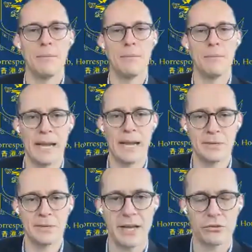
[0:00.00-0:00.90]
My name is
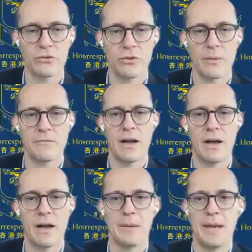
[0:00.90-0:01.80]
Dan Strumpf.
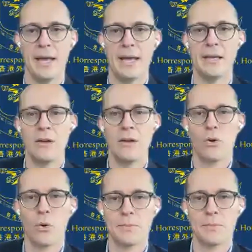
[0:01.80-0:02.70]
I'm a
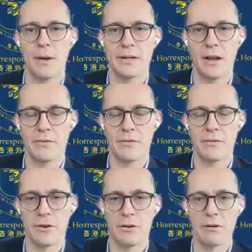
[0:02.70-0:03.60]
correspondent
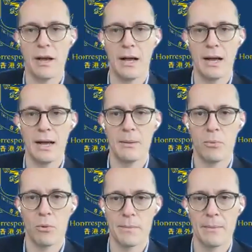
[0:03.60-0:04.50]
governor
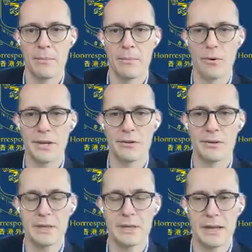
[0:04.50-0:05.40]
board member here at
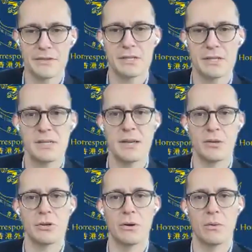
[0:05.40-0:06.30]
the FCC. I'm
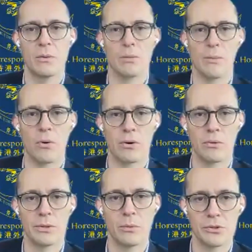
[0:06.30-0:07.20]
also a reporter
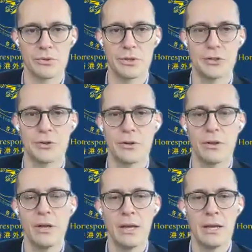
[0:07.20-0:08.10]
with the Wall Street
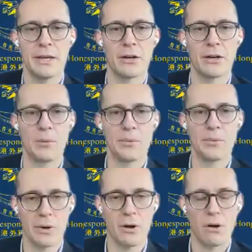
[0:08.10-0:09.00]
Journal in our
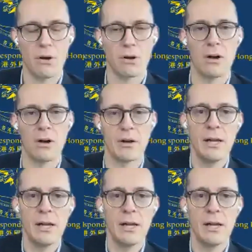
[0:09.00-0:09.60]
bureau in Hong Kong.